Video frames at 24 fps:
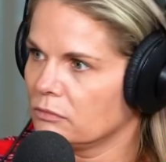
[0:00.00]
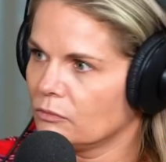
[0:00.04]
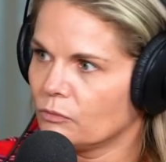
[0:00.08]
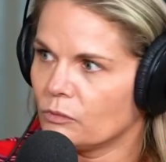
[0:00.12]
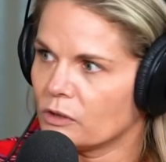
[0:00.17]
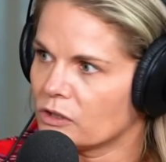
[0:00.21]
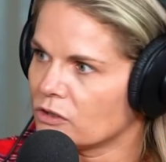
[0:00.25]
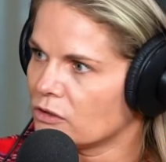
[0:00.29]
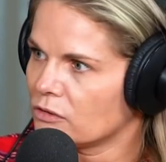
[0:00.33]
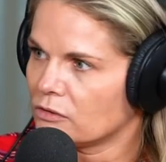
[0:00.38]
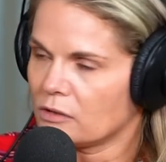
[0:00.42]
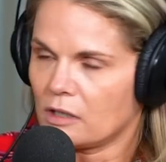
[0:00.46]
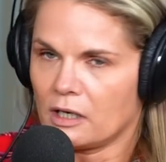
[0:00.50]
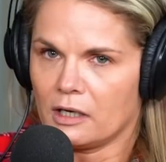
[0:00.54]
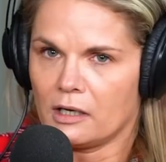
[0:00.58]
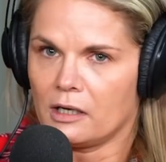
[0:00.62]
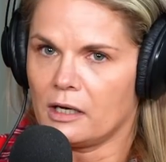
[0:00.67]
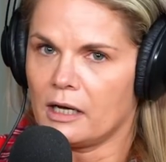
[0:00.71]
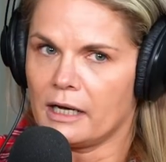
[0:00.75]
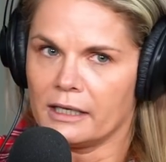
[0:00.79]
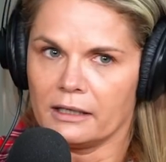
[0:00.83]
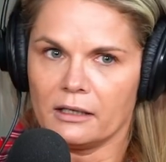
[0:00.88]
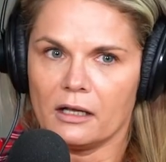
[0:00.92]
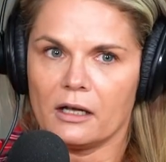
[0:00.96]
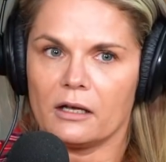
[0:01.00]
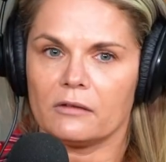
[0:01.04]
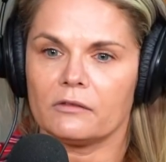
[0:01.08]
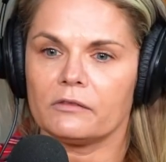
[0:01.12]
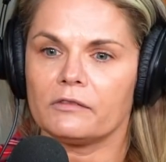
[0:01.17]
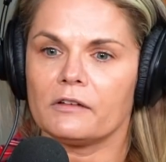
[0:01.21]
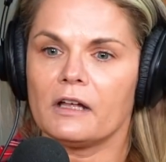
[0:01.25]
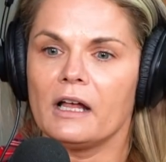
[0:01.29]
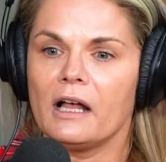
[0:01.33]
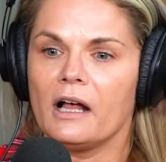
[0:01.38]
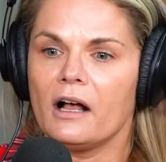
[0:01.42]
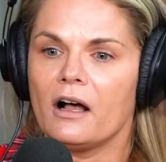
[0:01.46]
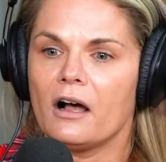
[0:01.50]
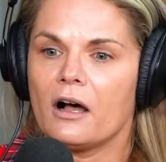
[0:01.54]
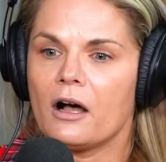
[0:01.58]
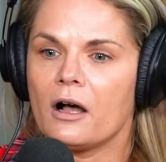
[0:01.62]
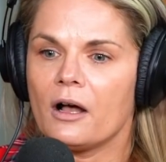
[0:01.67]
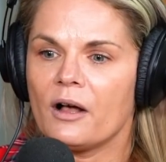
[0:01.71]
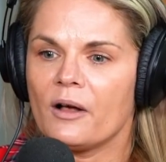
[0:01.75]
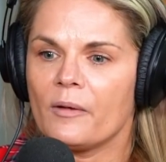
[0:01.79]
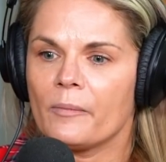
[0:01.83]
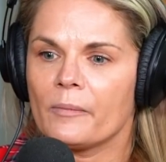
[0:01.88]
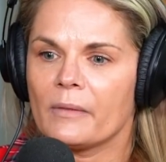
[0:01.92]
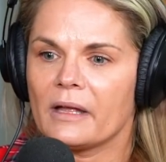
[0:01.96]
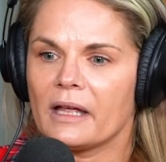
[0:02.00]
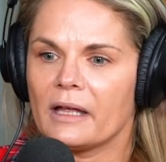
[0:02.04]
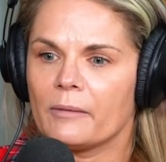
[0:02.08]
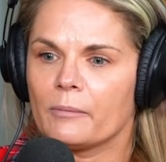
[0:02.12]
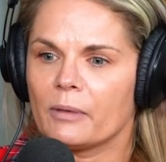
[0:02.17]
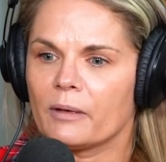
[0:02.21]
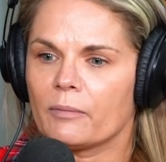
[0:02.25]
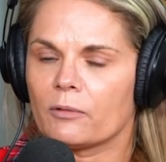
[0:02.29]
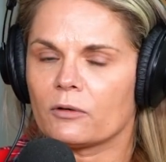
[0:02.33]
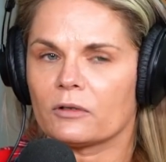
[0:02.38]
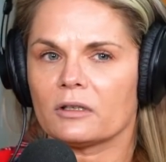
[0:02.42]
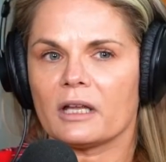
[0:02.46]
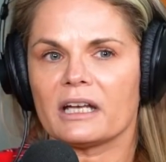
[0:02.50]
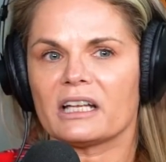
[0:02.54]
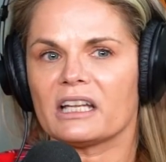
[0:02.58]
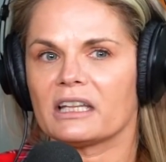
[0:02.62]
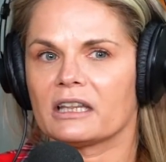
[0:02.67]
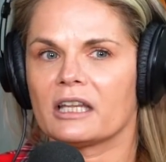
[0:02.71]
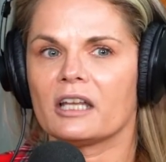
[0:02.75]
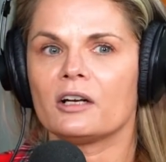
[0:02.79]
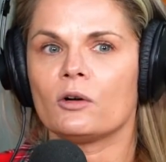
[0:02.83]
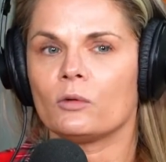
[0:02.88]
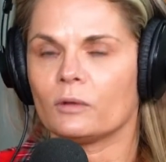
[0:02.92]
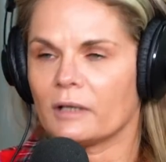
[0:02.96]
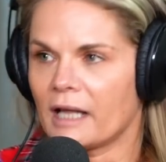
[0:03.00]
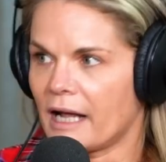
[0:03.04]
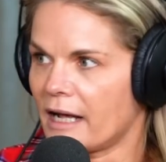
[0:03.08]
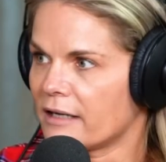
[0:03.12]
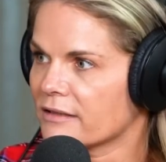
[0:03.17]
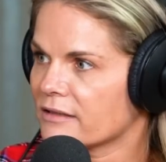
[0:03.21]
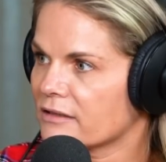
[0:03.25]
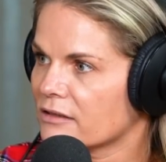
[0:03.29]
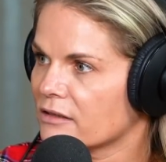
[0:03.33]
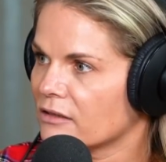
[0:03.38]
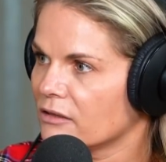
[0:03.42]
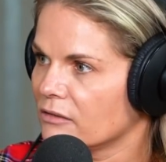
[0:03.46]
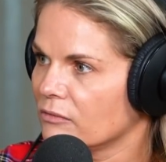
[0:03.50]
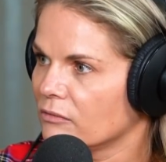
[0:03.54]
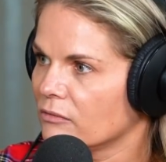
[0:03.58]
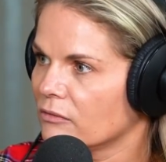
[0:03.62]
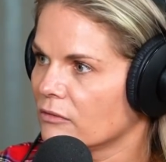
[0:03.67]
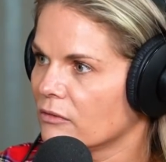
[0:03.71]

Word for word: which I love. Um, and people are like, they don't last.